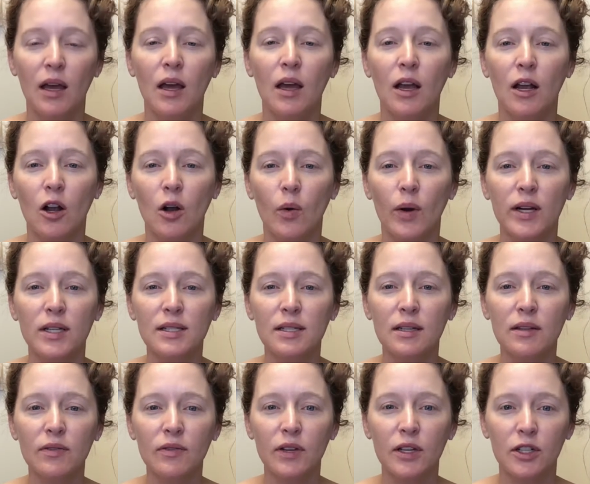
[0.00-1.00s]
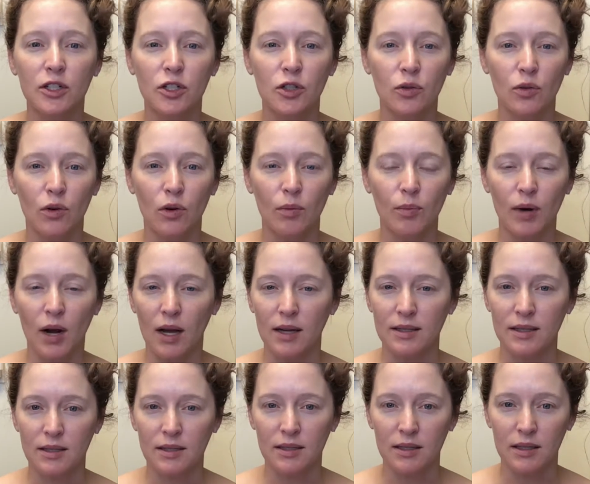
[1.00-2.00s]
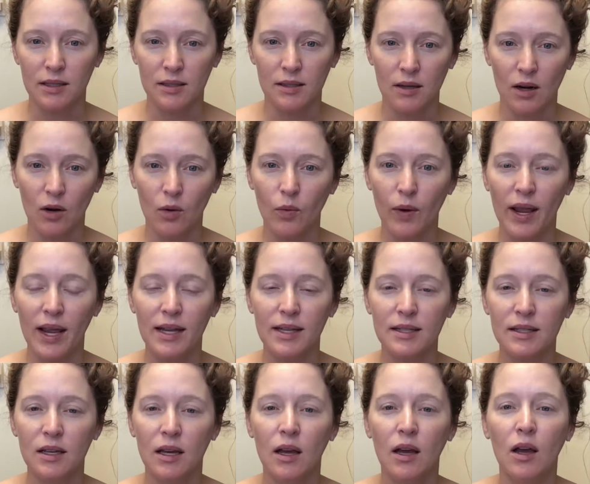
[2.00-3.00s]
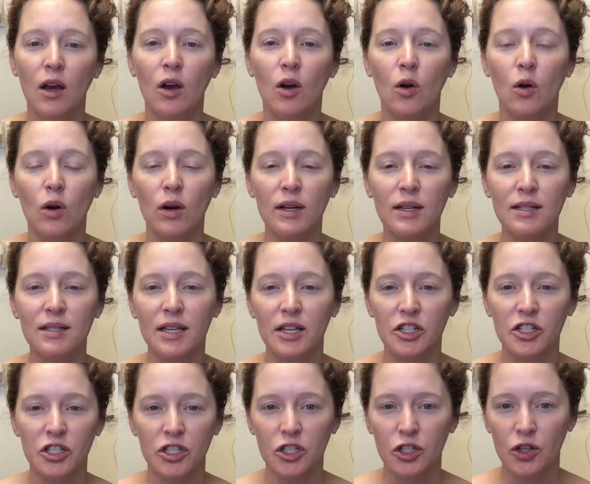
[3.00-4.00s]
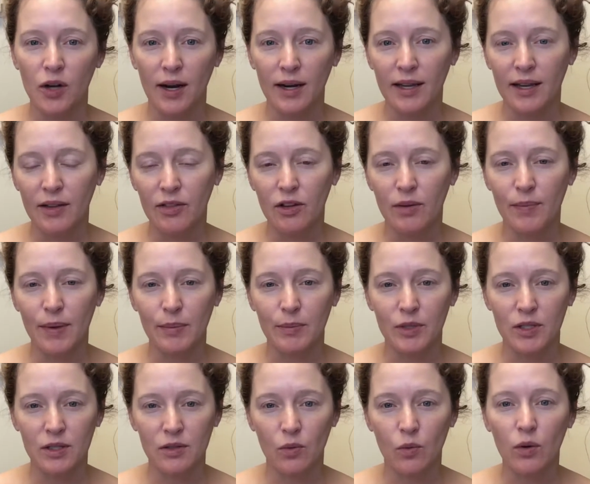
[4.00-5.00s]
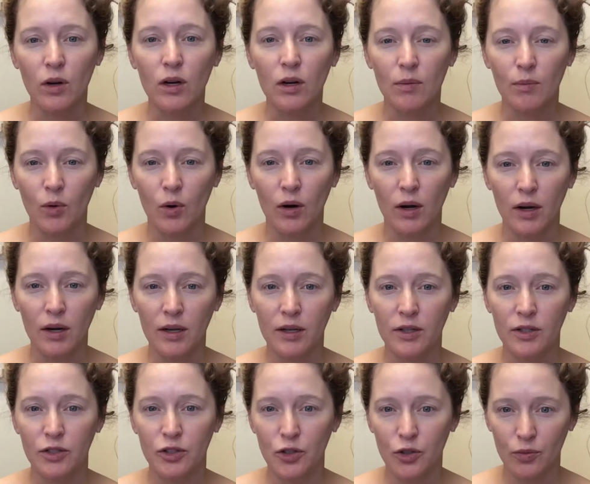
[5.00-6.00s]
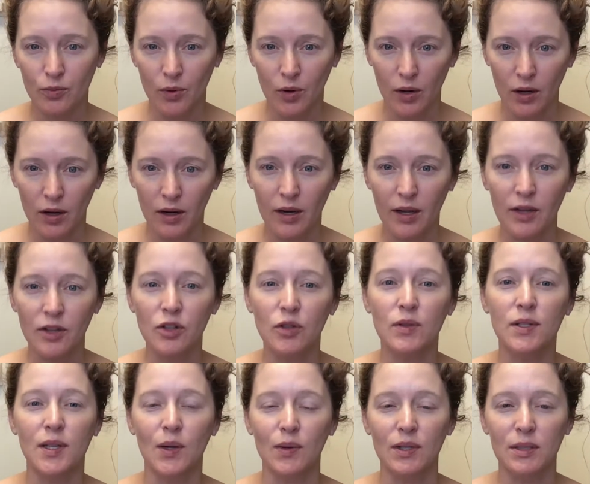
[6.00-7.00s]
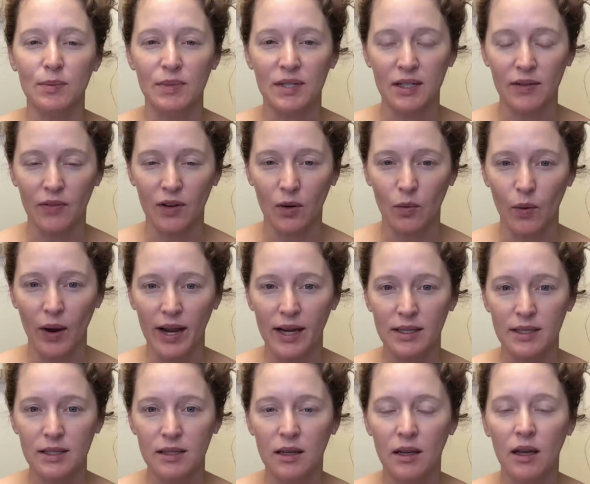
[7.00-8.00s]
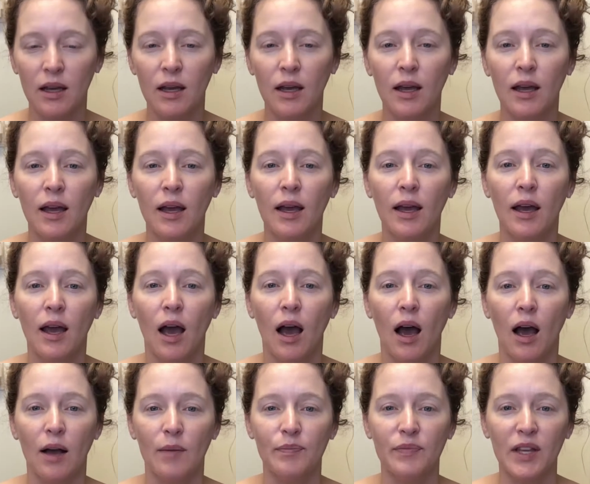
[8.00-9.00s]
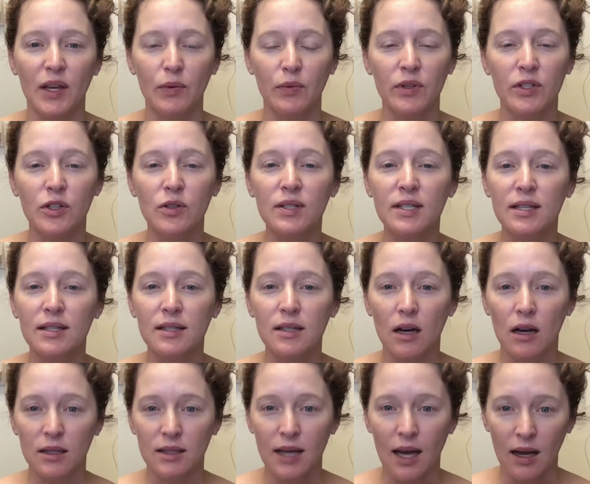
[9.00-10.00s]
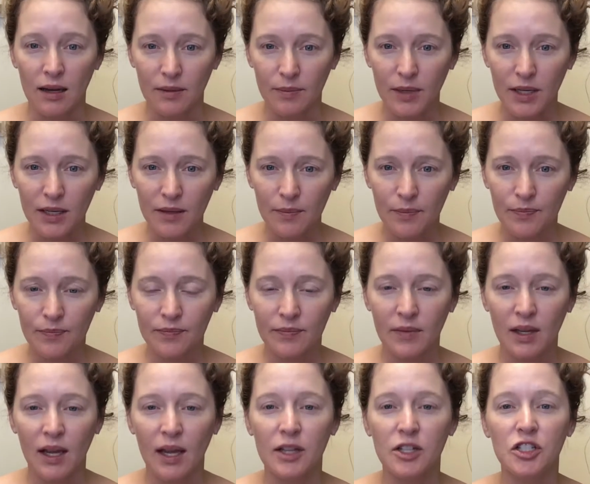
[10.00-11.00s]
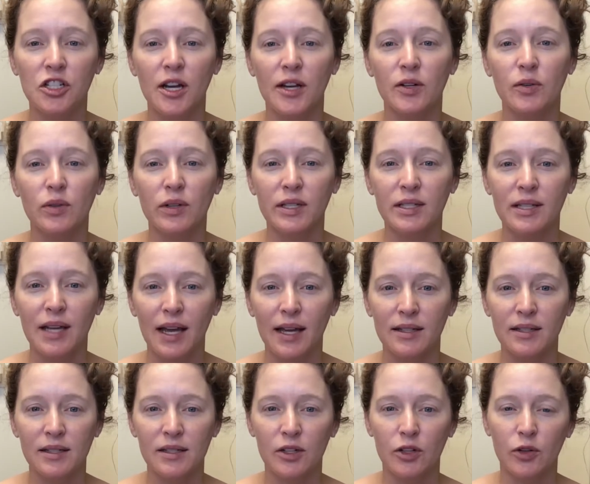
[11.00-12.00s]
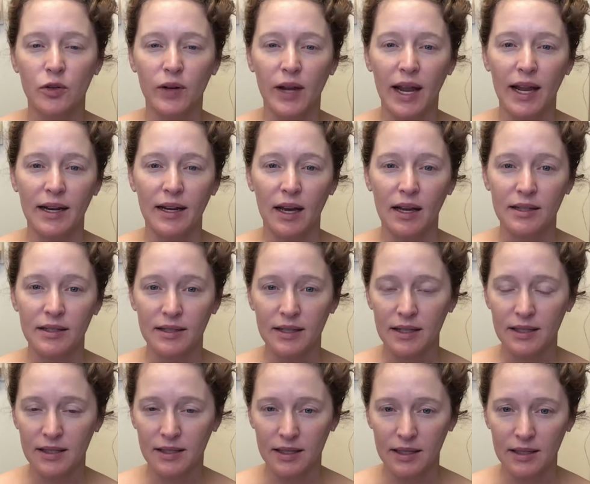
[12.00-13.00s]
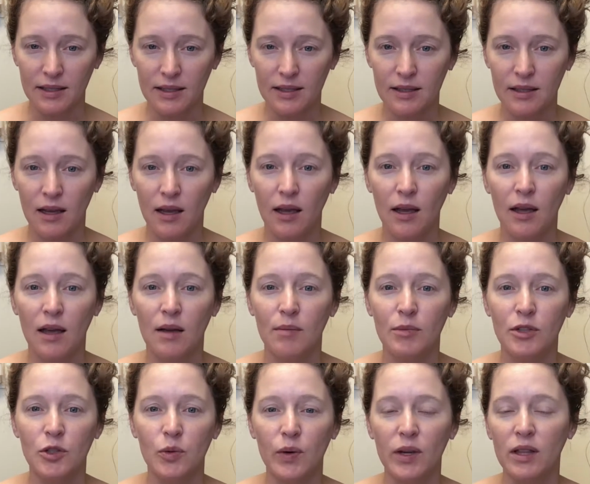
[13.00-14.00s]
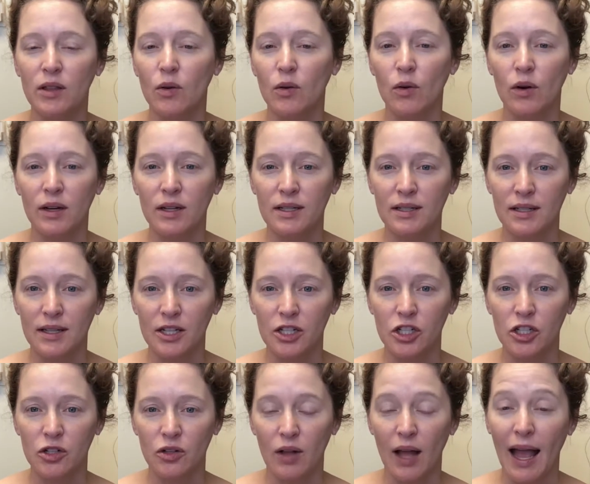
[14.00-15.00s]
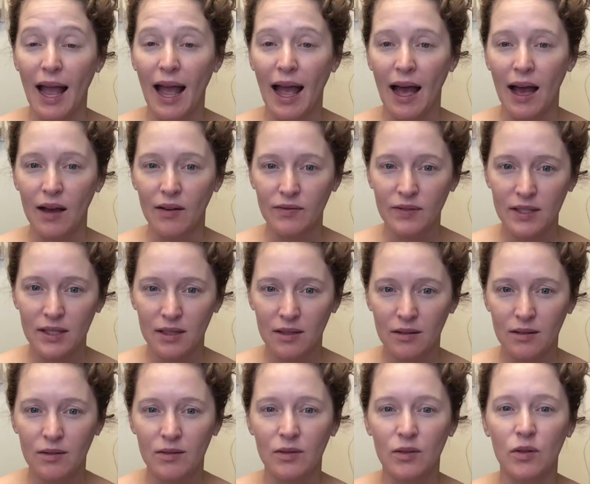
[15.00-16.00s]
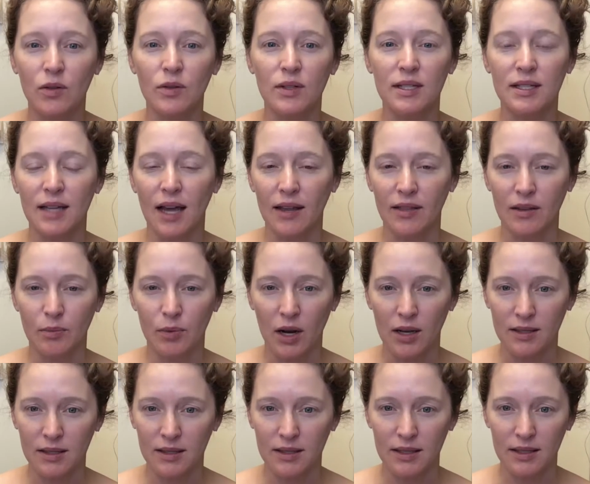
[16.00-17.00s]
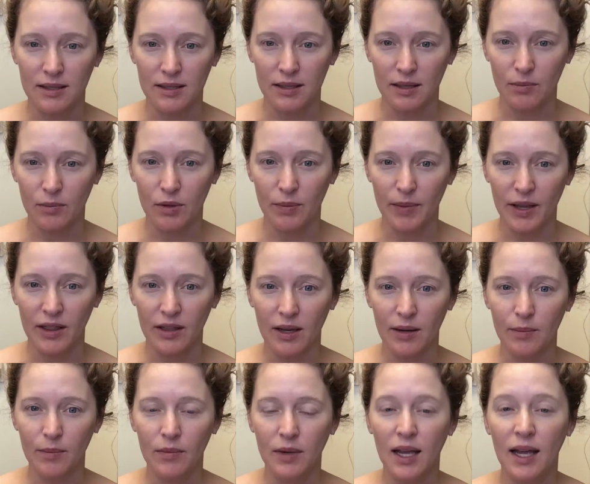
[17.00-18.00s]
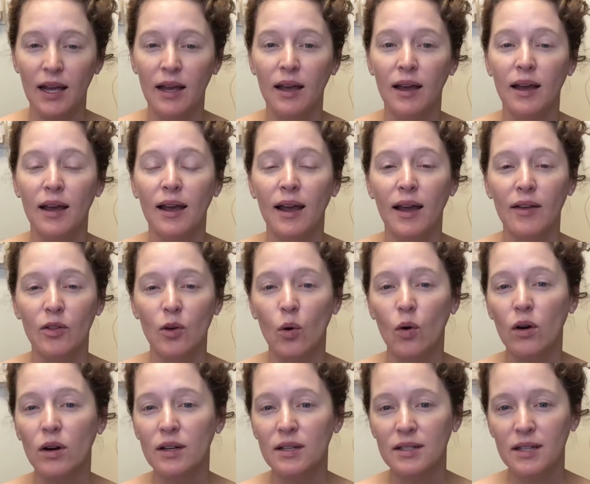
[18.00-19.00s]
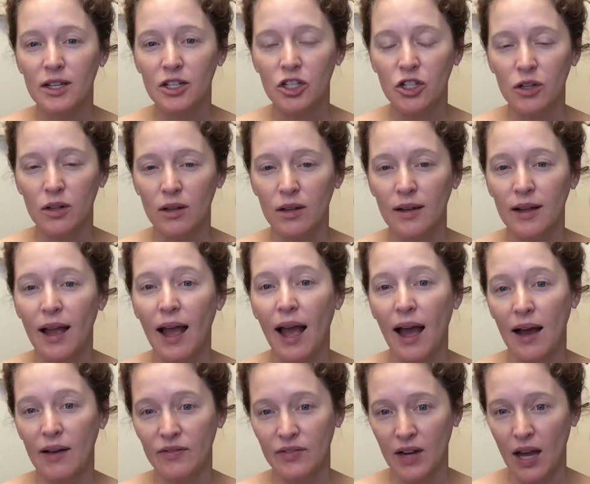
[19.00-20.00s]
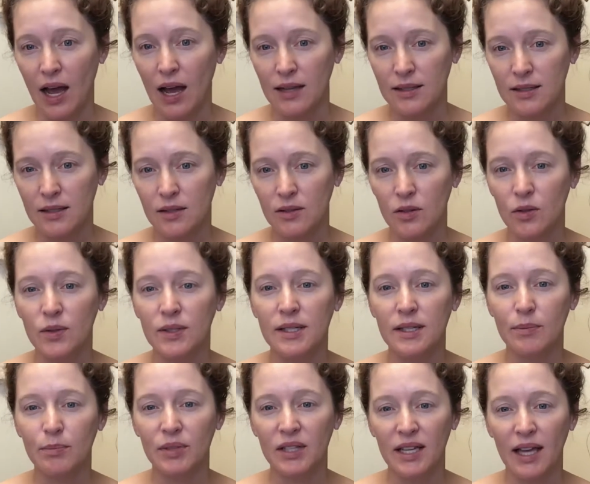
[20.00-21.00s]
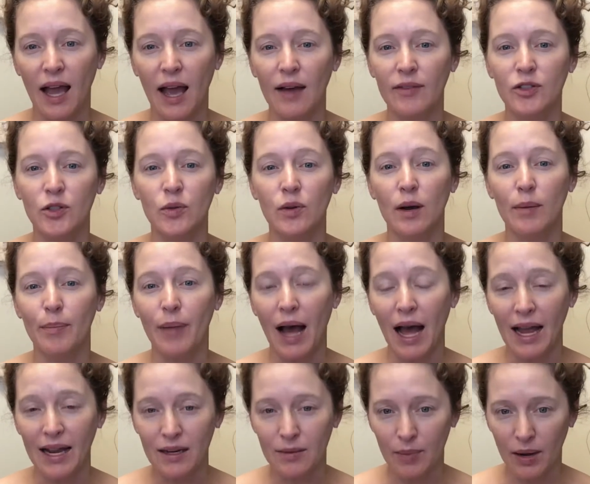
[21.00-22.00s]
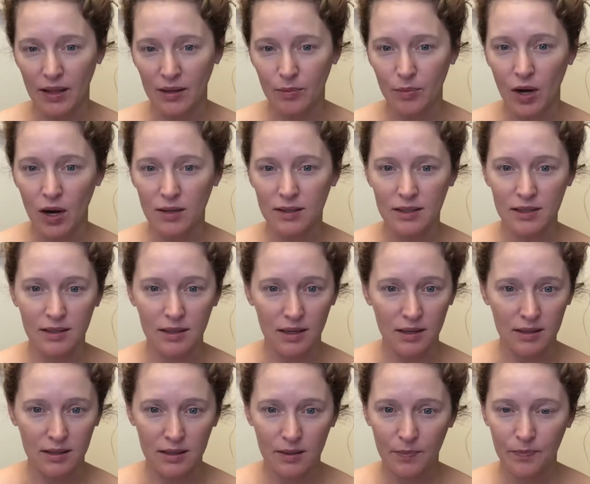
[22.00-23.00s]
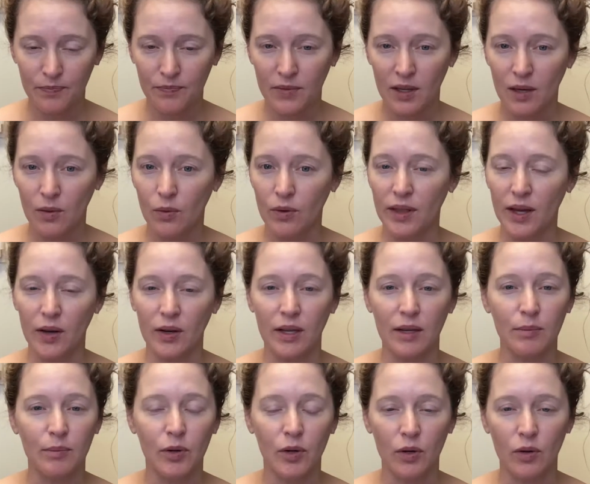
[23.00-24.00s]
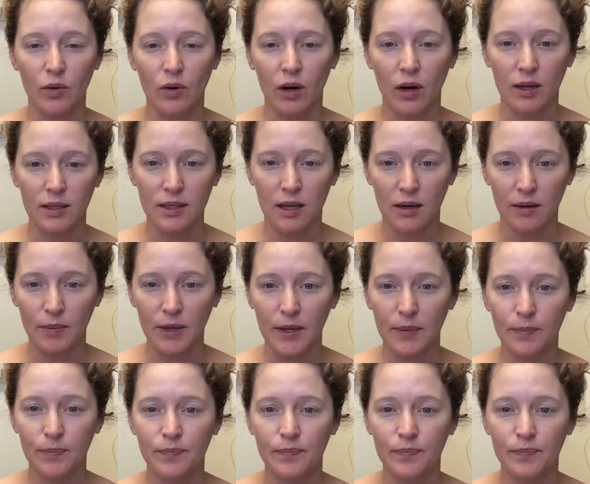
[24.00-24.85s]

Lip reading: Coercive control processes are ways organizations try to get their members to work more, and do so in specific ways. It reduces autonomy and generally tends to create a distance between the organizational haves, who design the processes and implement them, and the organizational have-nots, who simply have to abide by the processes without input or autonomy.